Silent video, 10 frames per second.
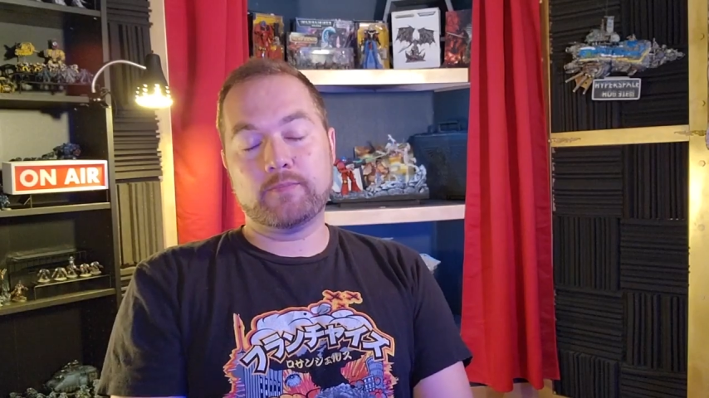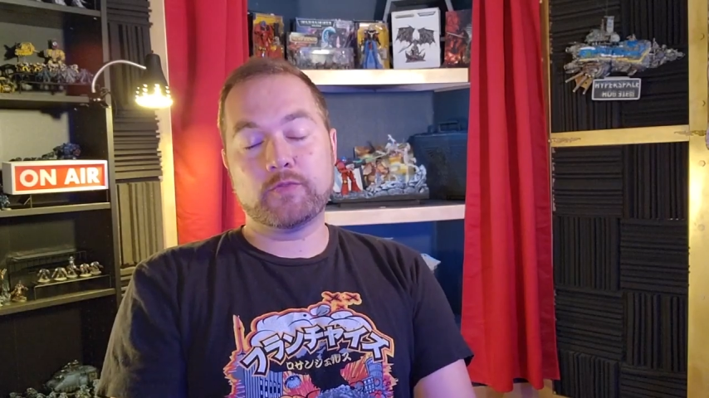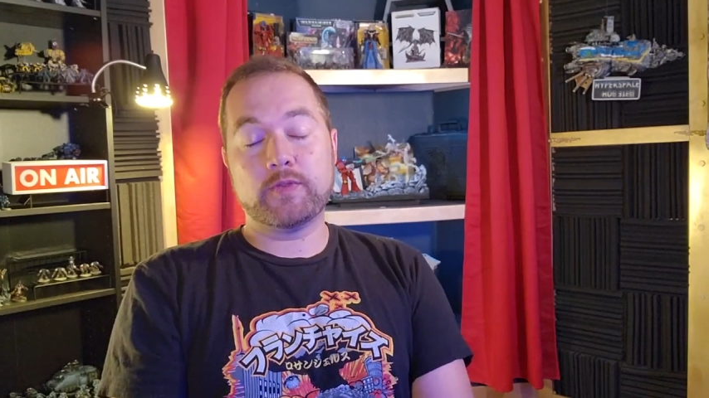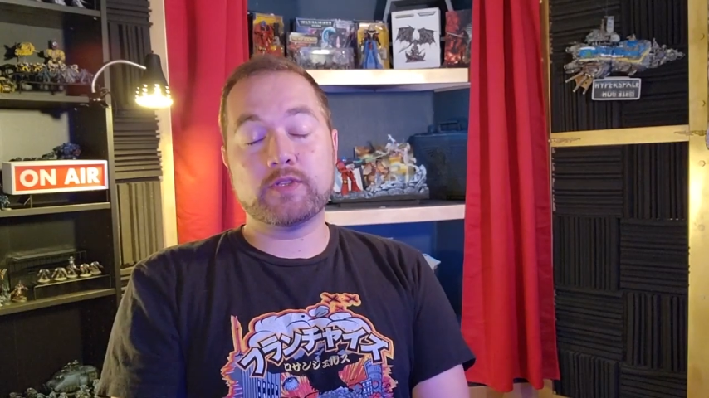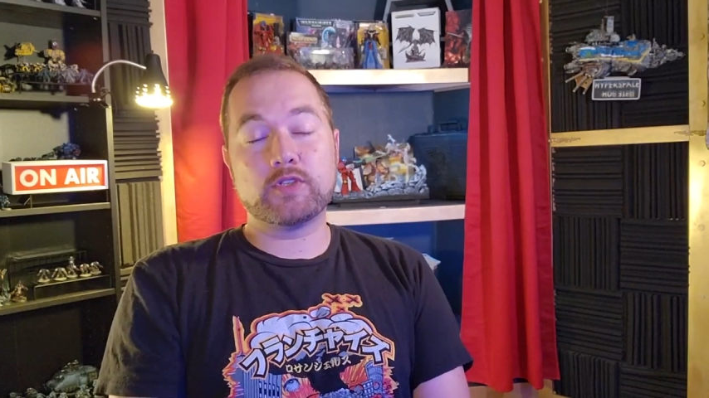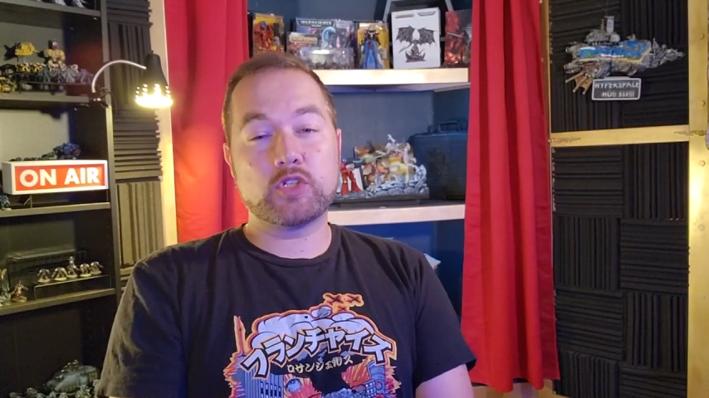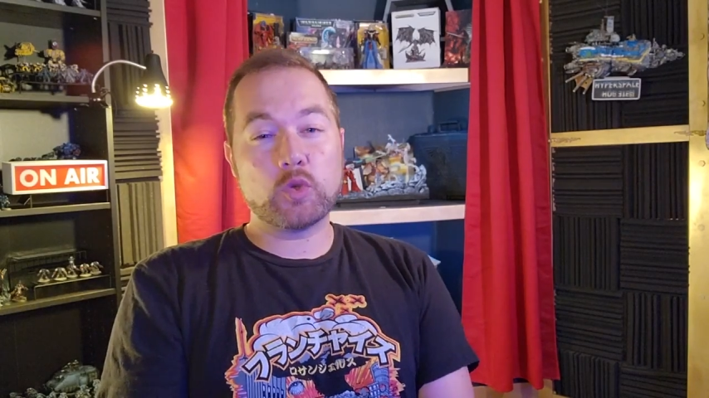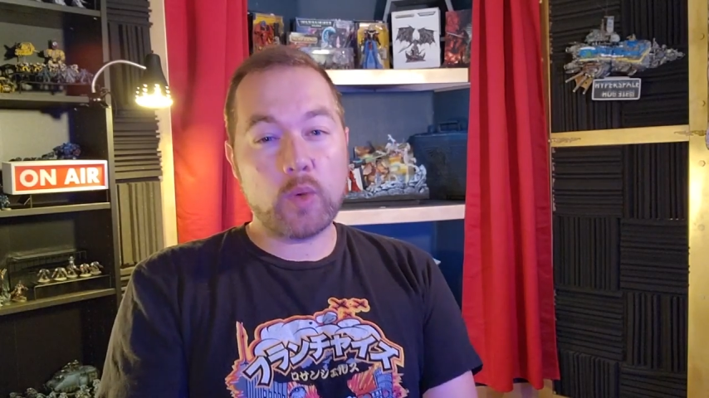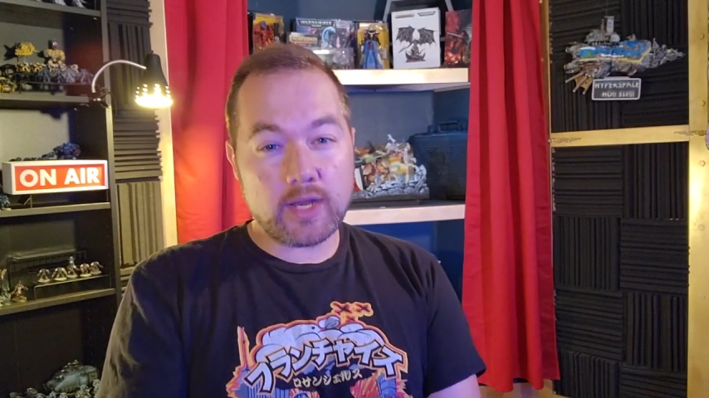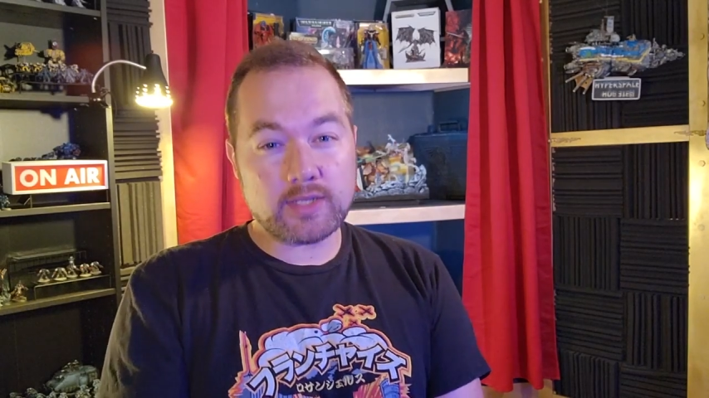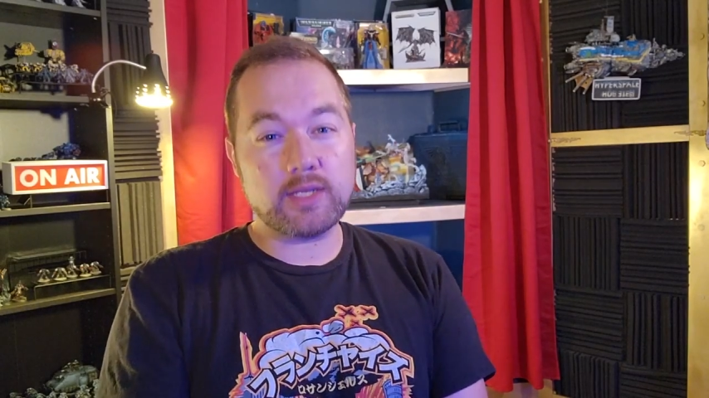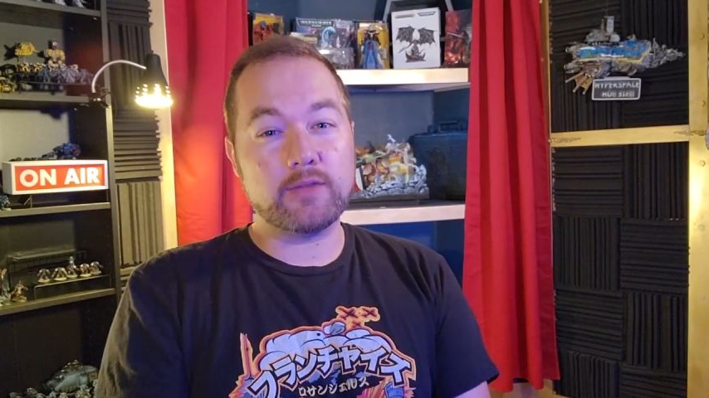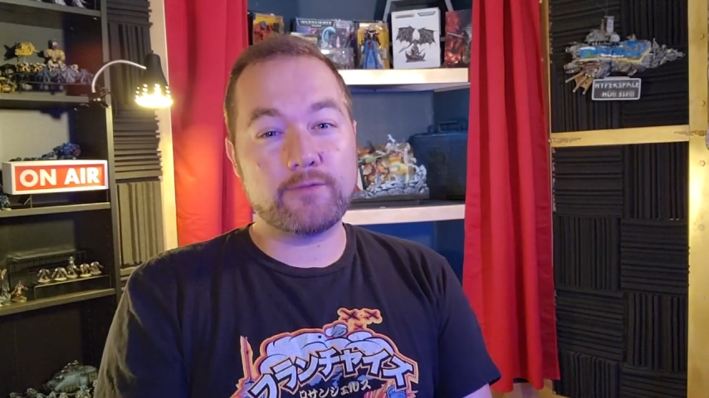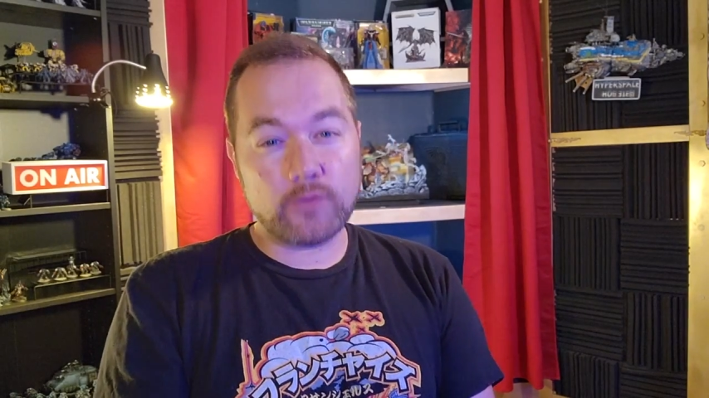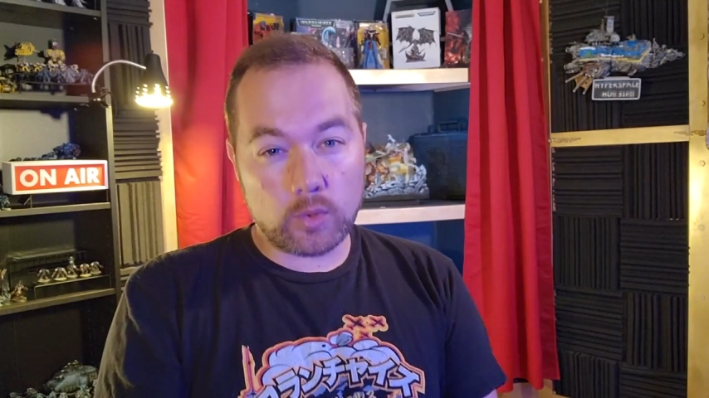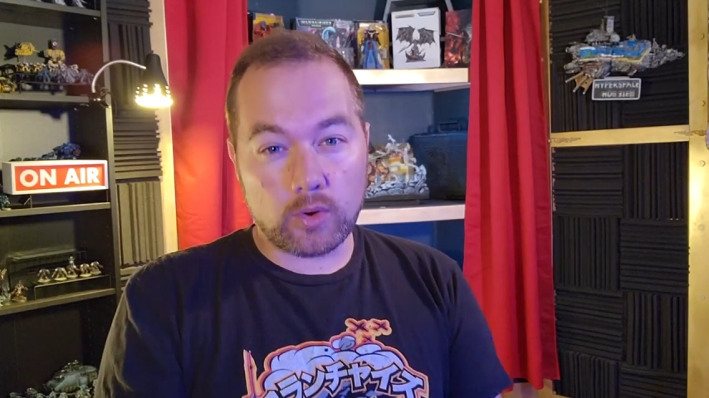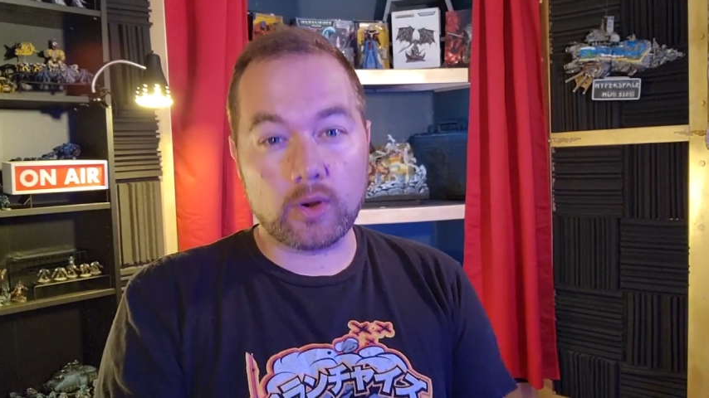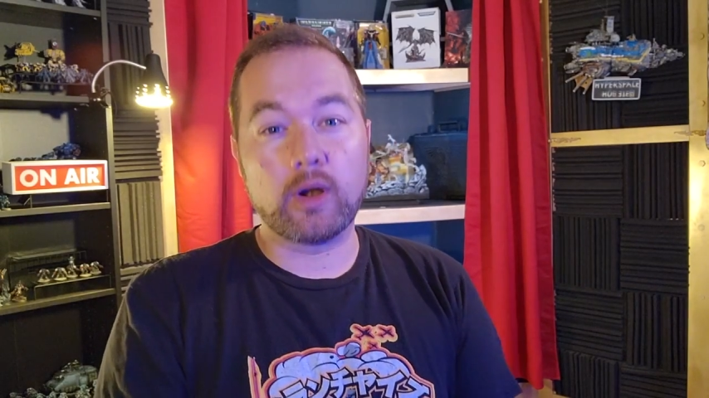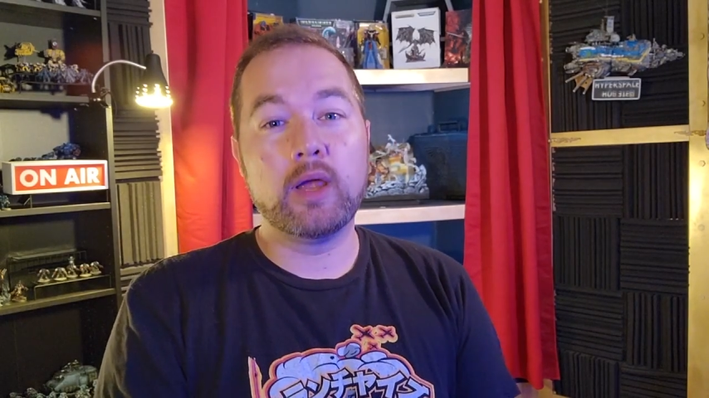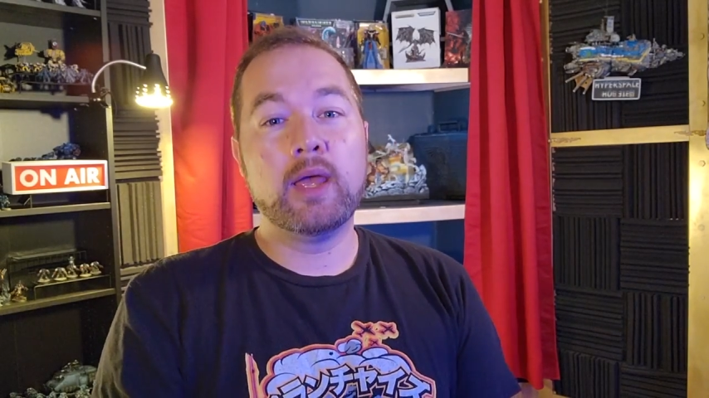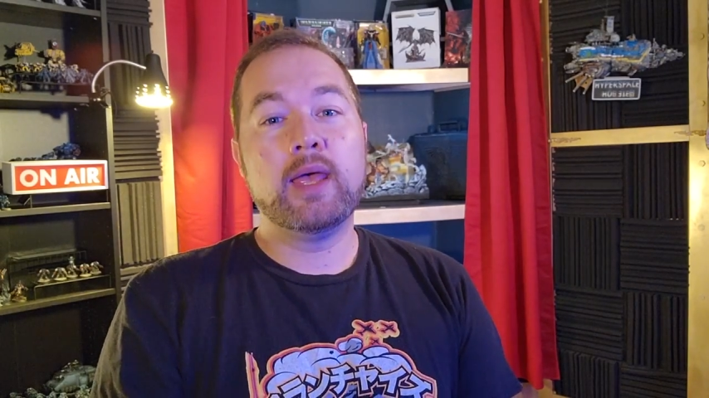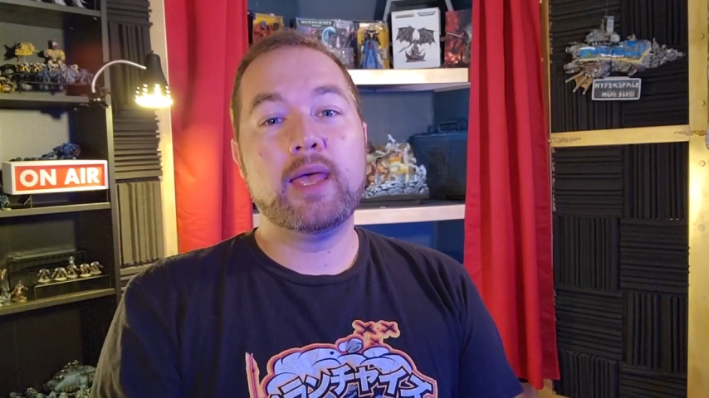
So this is 24